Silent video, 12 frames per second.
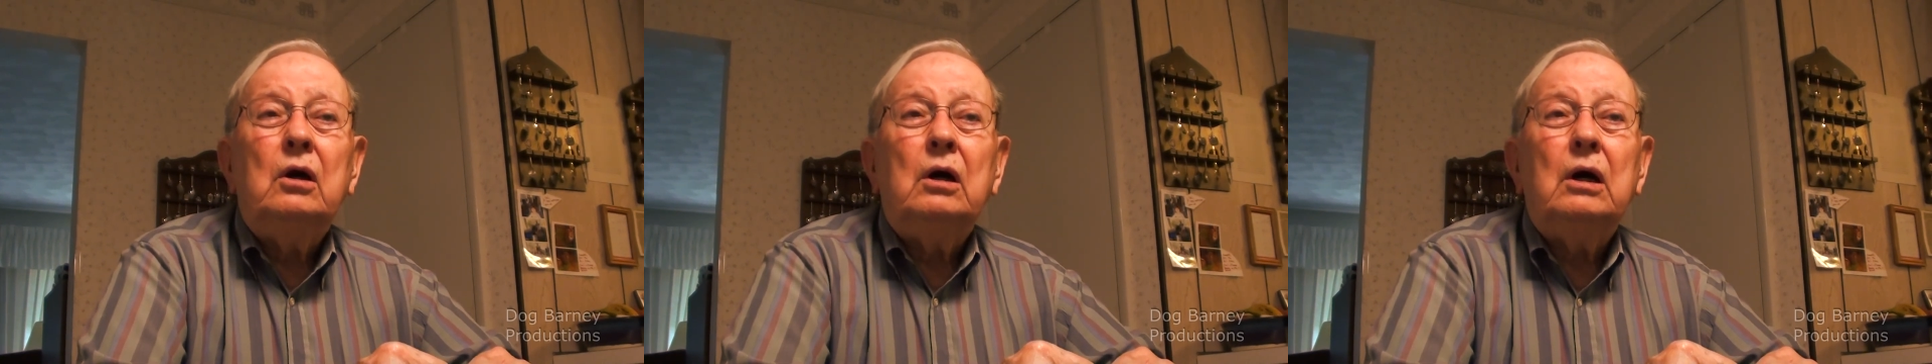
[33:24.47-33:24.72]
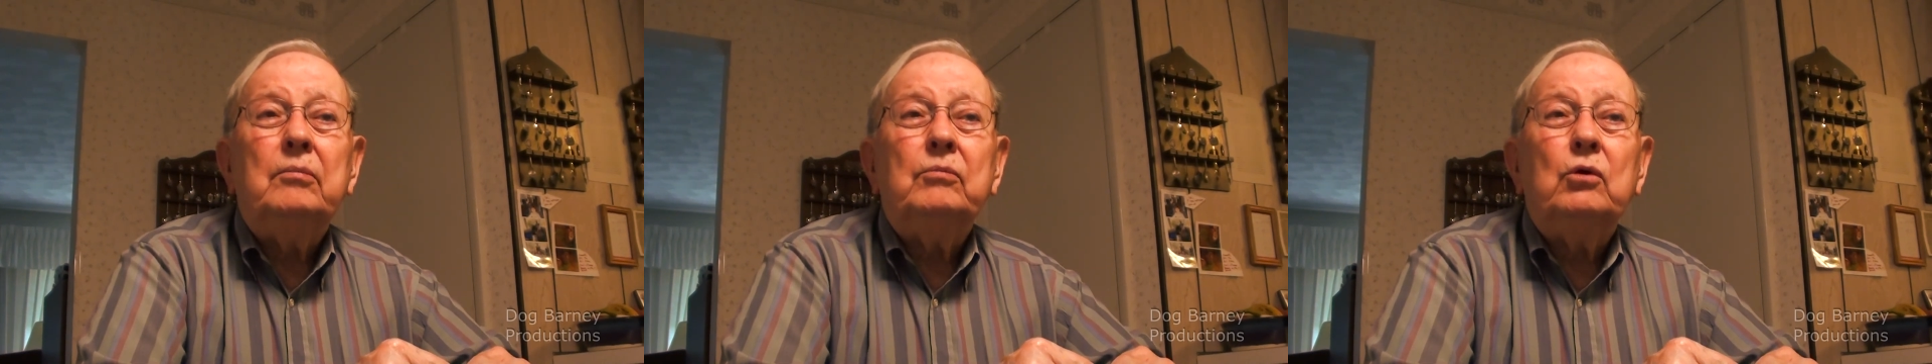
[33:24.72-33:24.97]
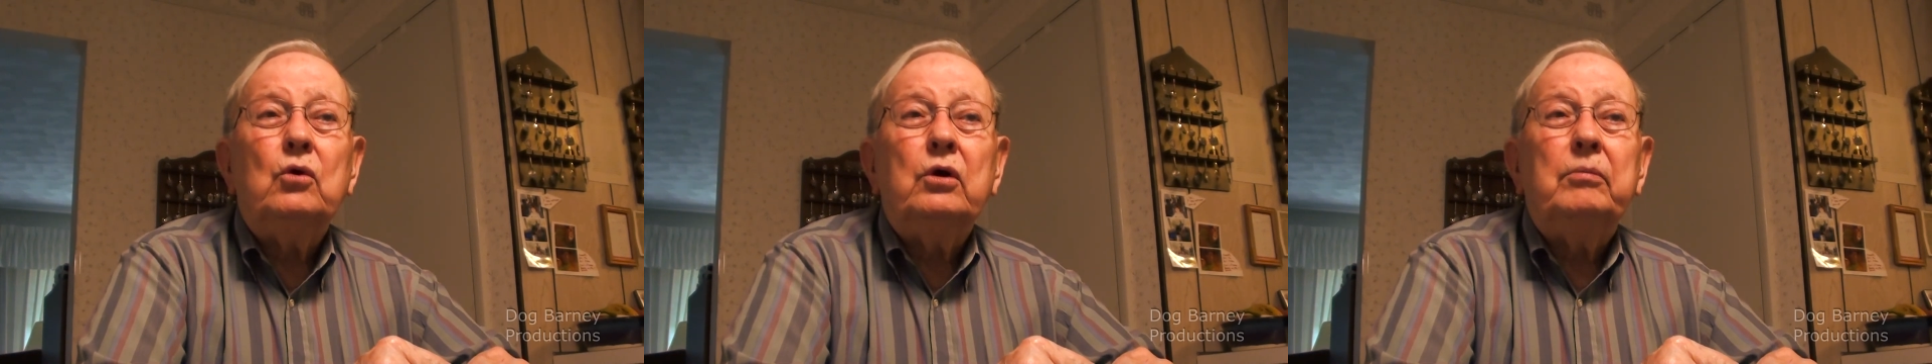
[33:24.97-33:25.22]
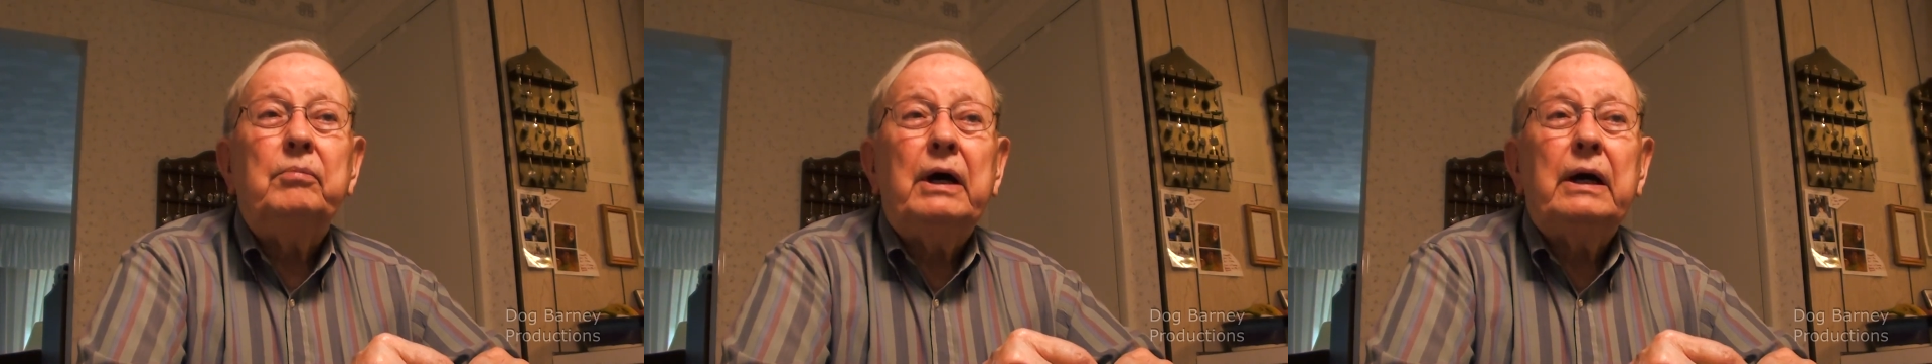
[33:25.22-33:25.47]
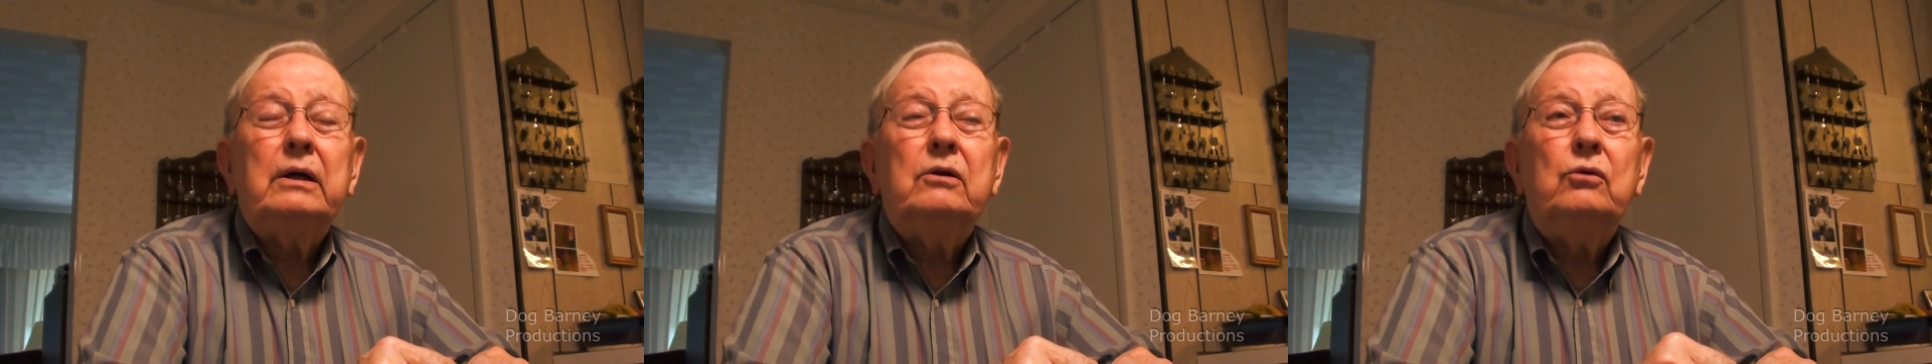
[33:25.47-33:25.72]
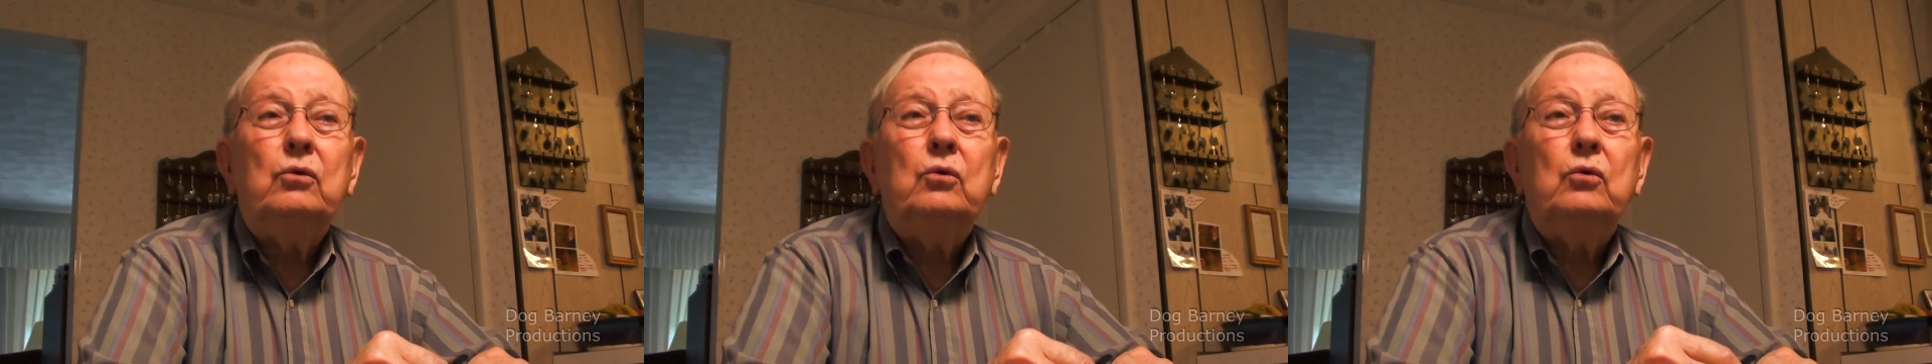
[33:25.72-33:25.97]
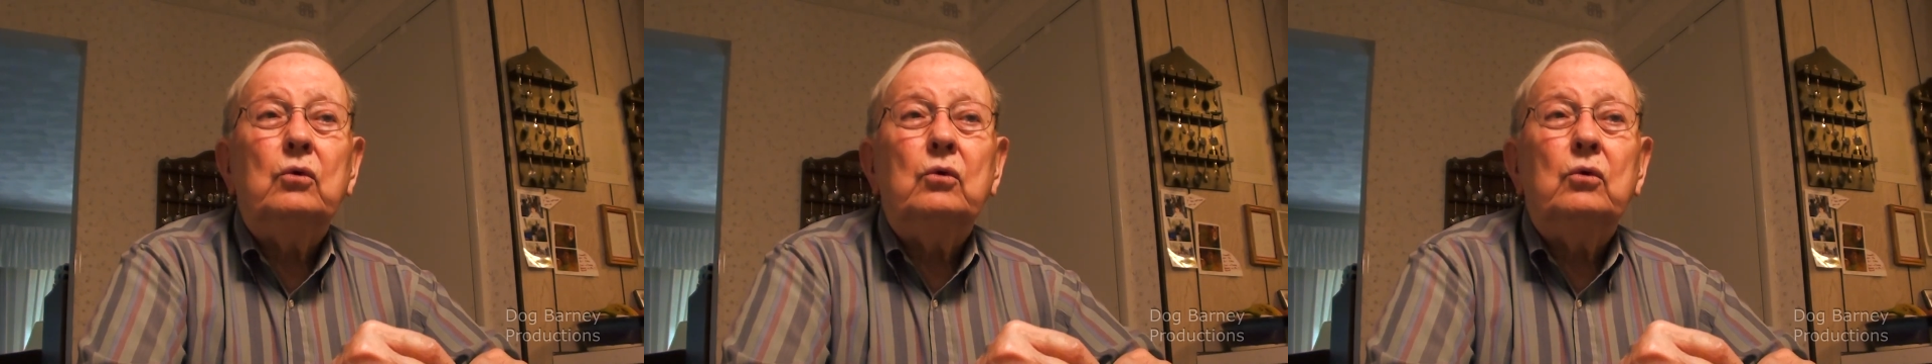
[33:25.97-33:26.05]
I'm going back to...